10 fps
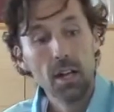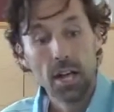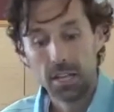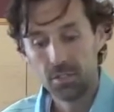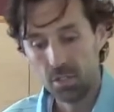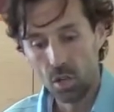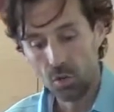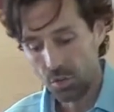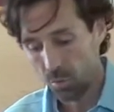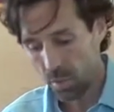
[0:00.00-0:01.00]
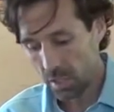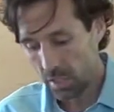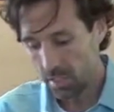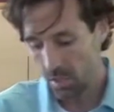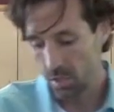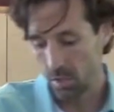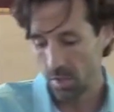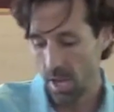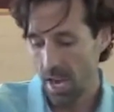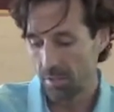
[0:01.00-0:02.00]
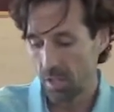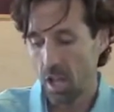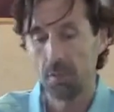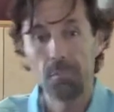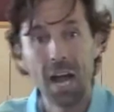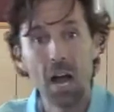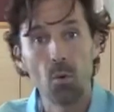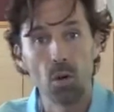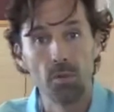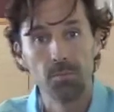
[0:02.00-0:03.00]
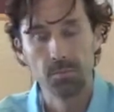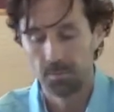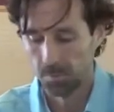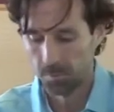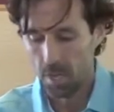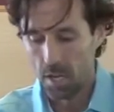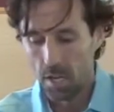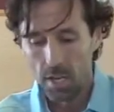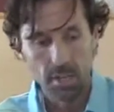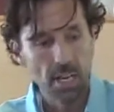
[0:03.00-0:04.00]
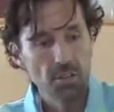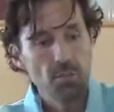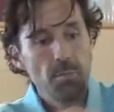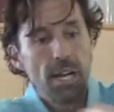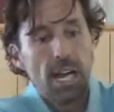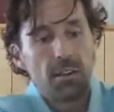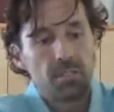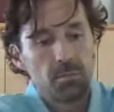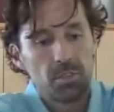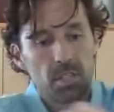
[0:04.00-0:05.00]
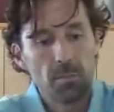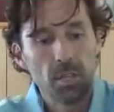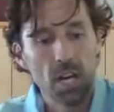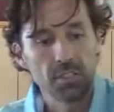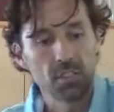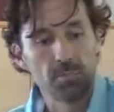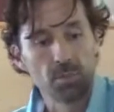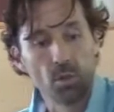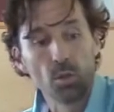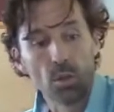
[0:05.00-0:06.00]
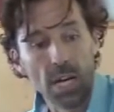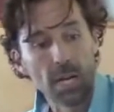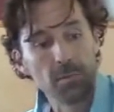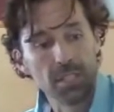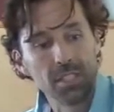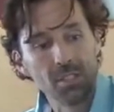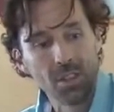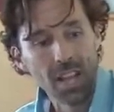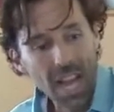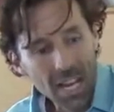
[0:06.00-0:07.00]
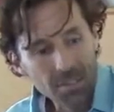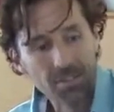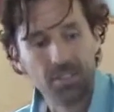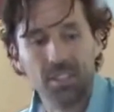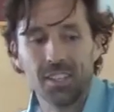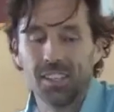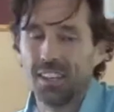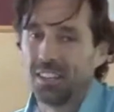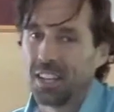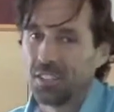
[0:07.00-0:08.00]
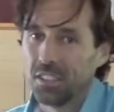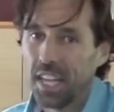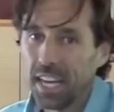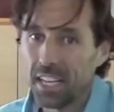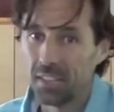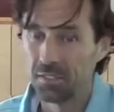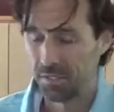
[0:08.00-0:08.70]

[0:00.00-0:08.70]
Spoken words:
And so you really have a lot of power. Now you may have some subconscious programs in your life that are negative,